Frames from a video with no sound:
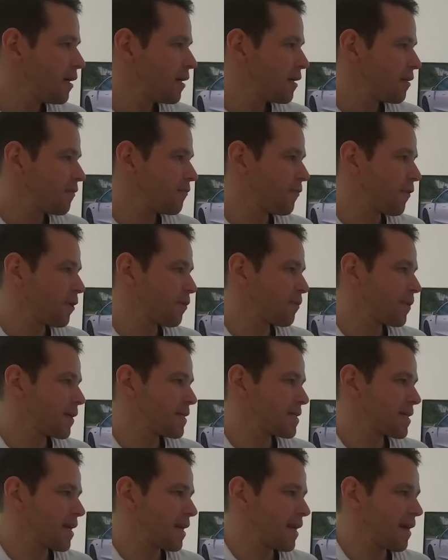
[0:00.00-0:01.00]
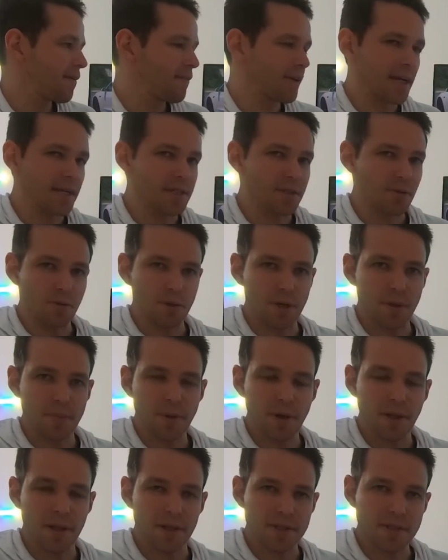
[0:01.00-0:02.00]
The final one is that navigate to
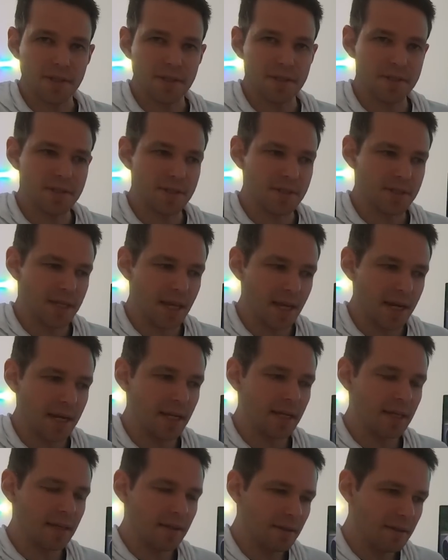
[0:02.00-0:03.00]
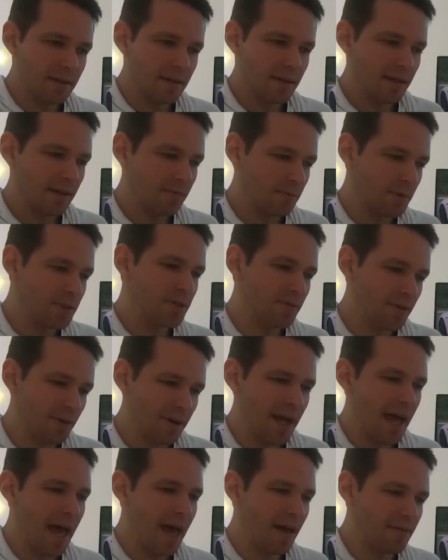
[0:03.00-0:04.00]
autopilot. So this is getting what you've
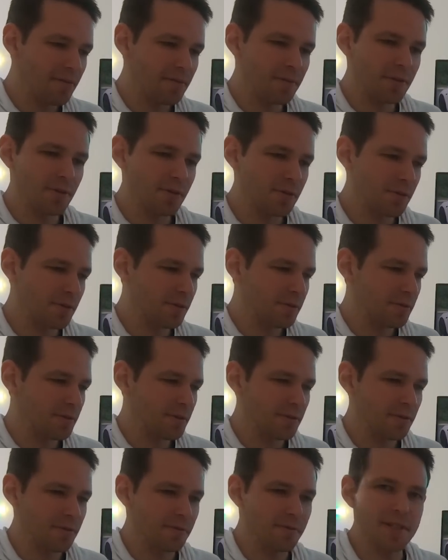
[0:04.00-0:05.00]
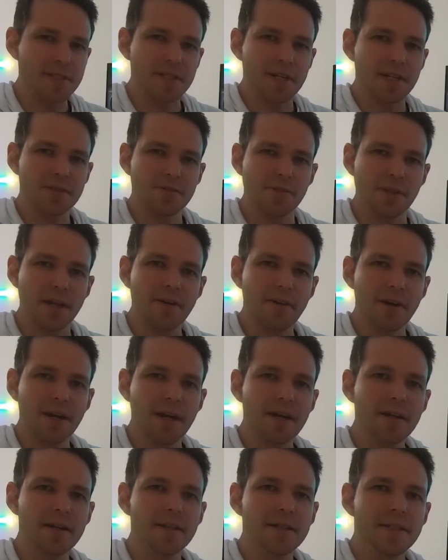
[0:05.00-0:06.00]
got out of your residential
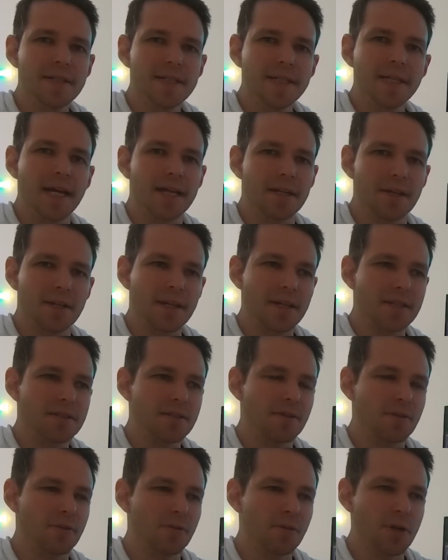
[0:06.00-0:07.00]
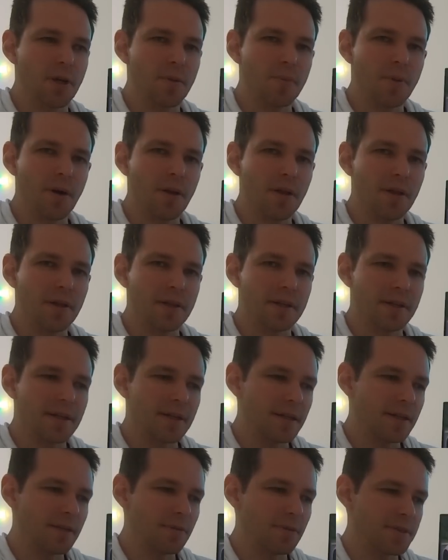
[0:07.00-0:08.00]
area and you kicked on autopilot.
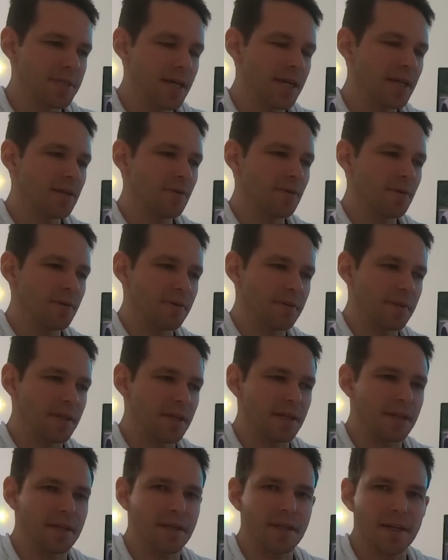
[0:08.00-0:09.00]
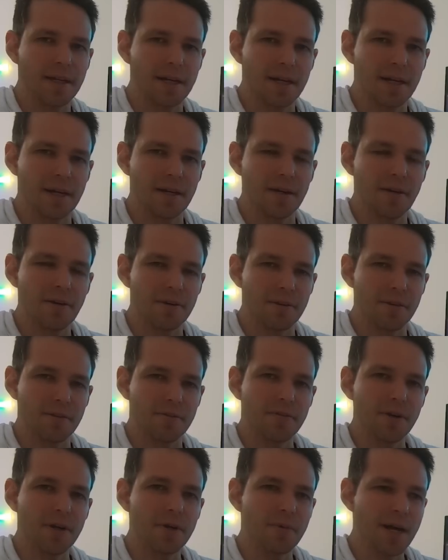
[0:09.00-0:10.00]
It will take you onto the
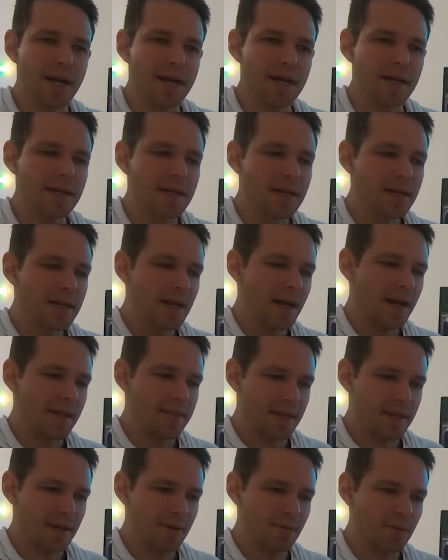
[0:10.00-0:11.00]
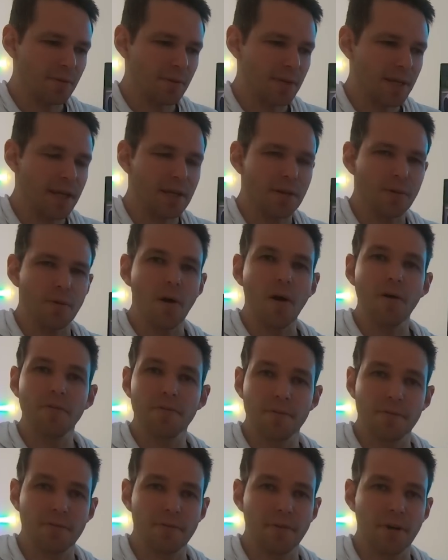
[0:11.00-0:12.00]
freeway and then it will get you off
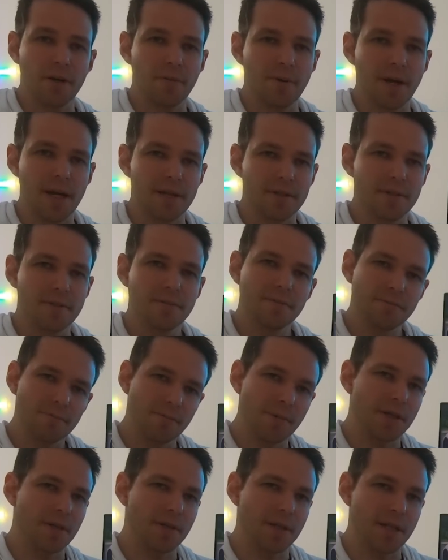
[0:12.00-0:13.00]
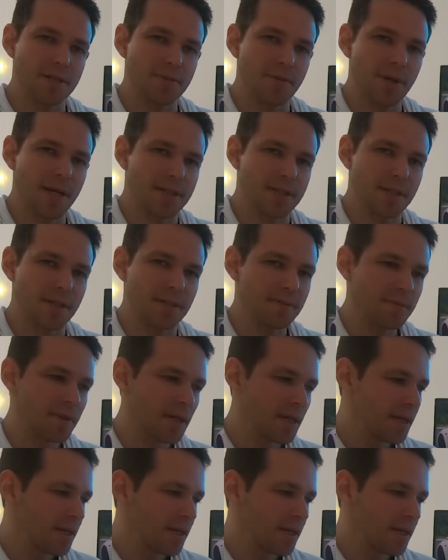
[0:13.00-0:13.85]
the freeway when you need to exit.